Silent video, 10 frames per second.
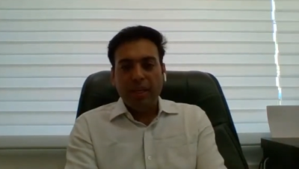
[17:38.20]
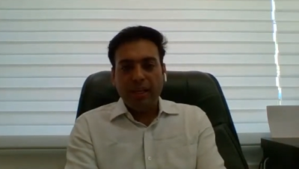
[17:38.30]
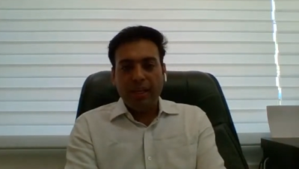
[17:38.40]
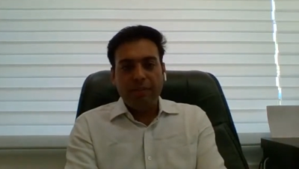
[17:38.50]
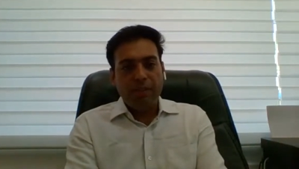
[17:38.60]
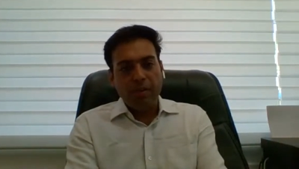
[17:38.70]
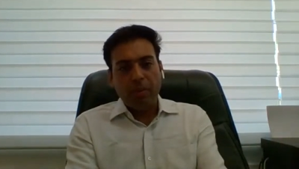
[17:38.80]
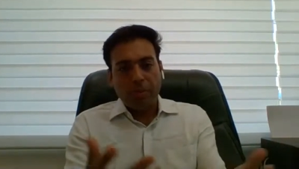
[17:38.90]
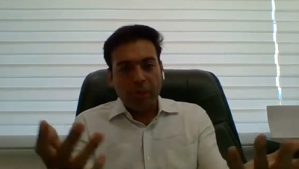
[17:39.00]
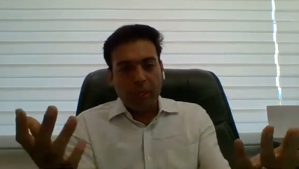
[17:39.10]
and we
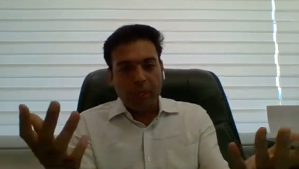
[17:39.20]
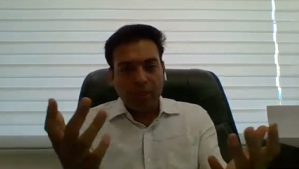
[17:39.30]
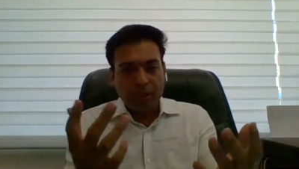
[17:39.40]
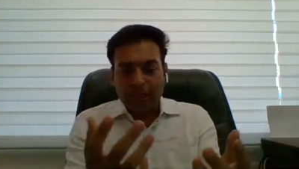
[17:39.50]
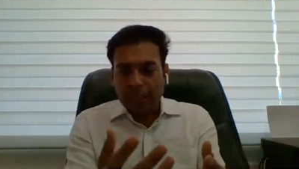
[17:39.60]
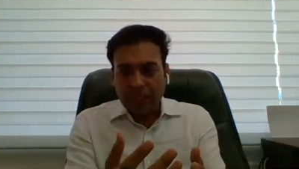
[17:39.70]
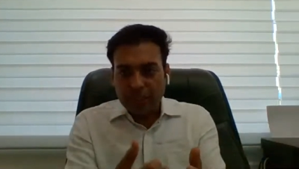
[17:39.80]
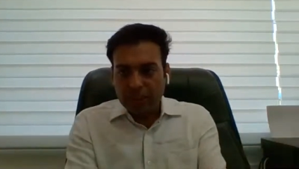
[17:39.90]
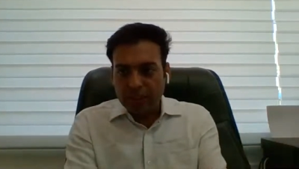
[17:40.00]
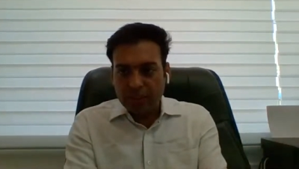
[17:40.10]
will provide you all the
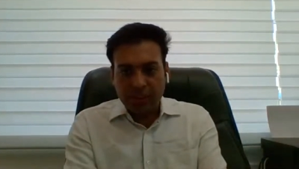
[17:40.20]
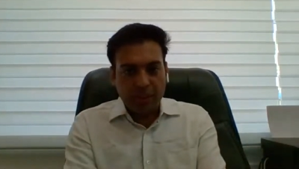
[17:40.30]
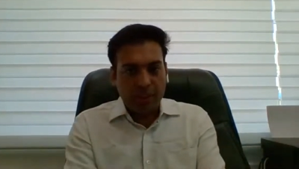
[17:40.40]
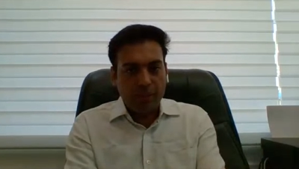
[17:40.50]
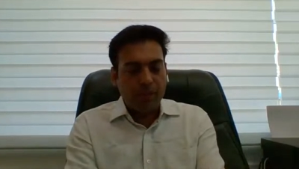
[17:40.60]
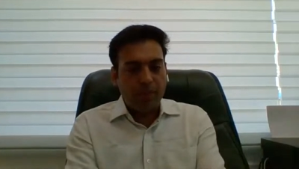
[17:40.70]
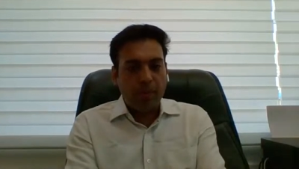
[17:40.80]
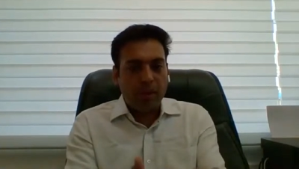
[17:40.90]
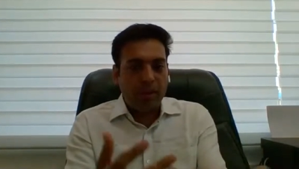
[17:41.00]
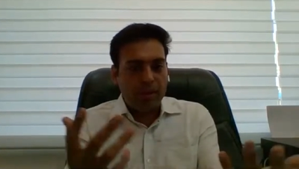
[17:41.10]
credentials uh,
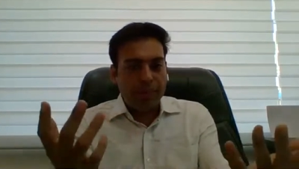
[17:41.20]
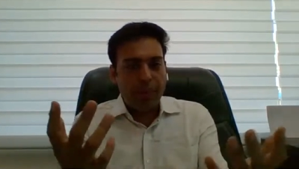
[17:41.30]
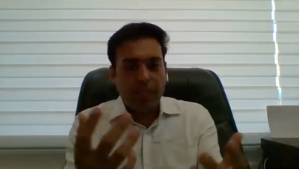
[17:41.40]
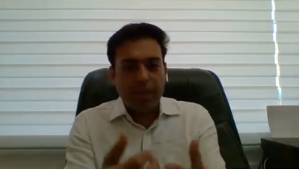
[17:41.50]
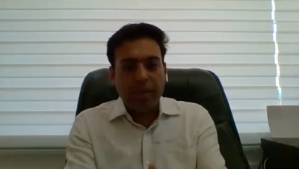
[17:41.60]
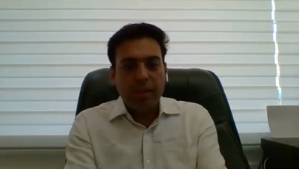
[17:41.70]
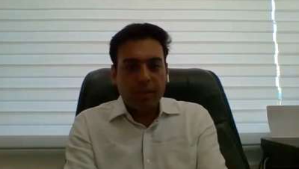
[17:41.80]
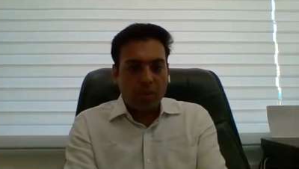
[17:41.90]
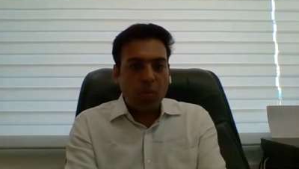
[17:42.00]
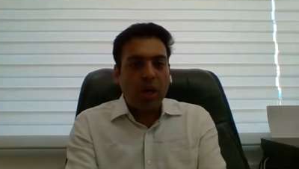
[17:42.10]
uh, if you need.
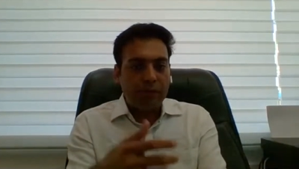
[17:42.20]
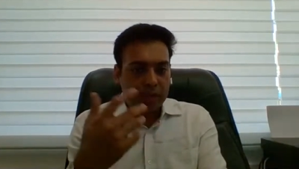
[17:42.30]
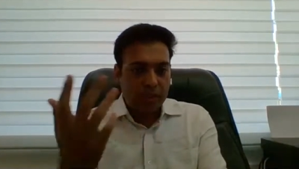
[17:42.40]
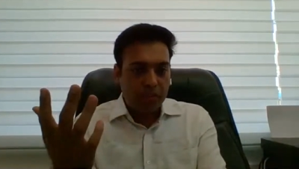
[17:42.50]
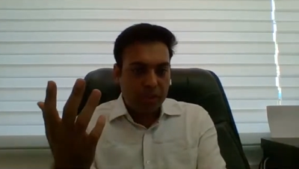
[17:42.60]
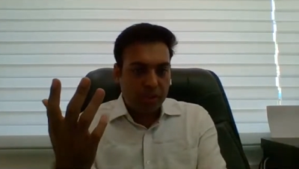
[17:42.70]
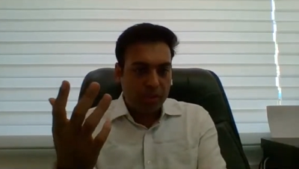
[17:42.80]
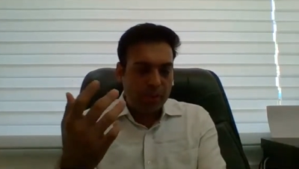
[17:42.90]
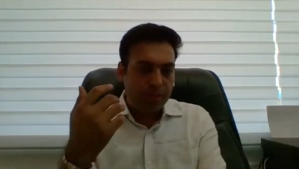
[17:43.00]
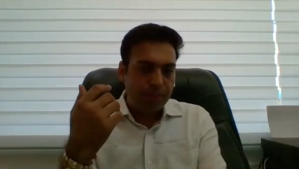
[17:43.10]
So after
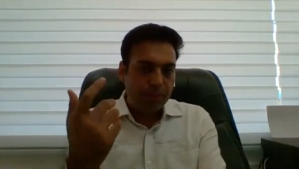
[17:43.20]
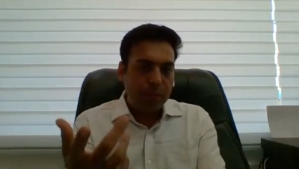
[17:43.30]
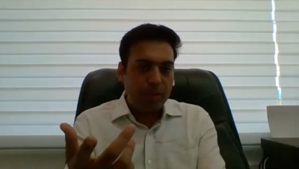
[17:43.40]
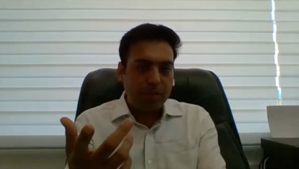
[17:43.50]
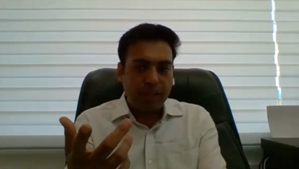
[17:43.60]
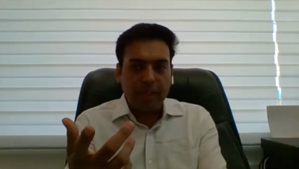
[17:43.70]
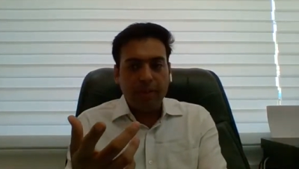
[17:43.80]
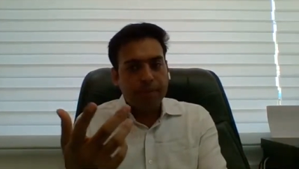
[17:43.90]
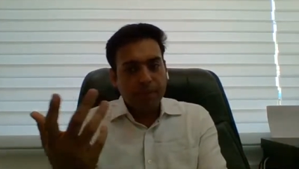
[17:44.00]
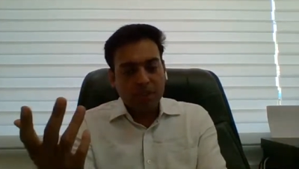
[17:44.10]
submission of your
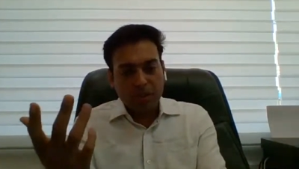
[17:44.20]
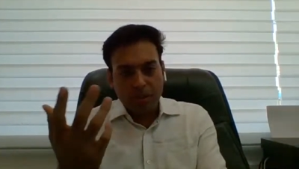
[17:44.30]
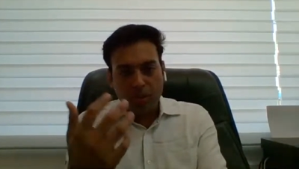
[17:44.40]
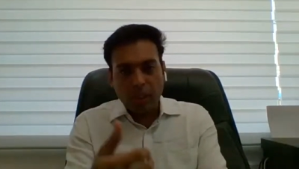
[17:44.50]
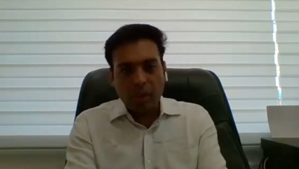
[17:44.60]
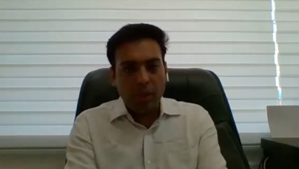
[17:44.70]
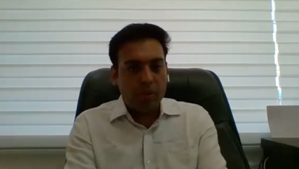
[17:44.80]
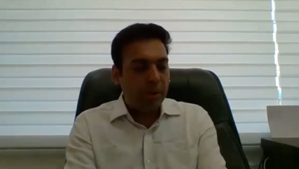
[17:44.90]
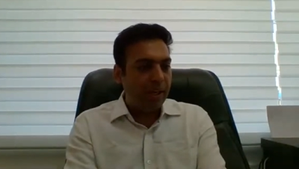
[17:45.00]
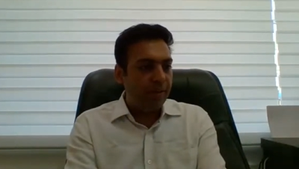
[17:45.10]
file, so you are
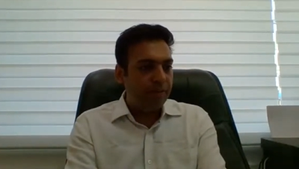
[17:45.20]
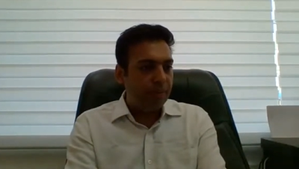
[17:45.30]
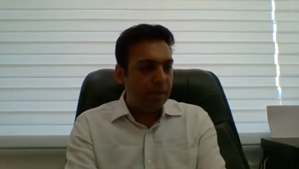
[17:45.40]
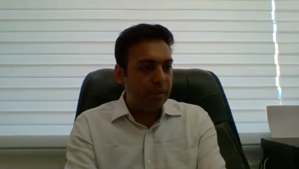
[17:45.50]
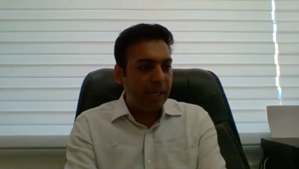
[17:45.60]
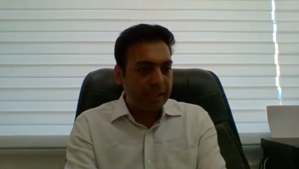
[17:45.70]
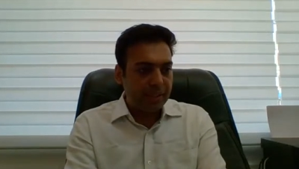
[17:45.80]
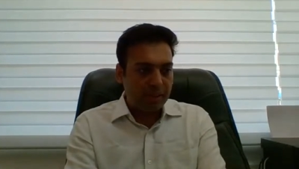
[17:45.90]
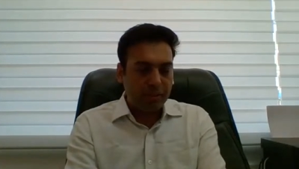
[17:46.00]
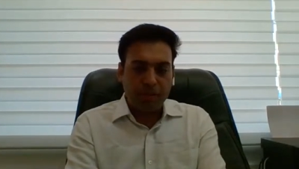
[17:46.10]
going to have uh, the
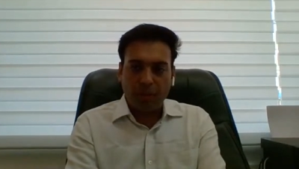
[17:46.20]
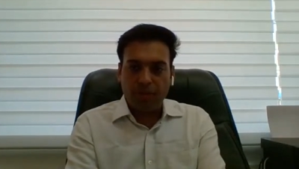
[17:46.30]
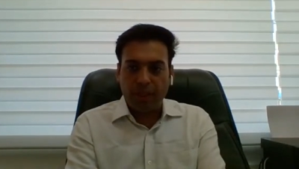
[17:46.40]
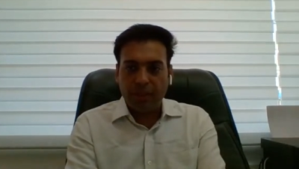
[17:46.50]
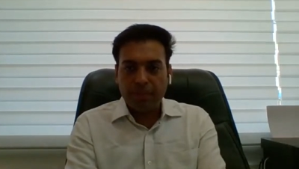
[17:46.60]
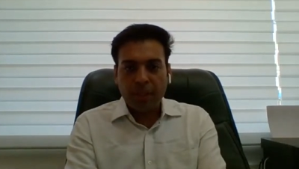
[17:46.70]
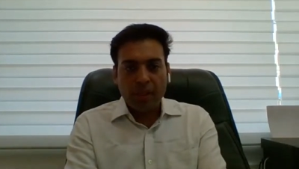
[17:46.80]
access of your file.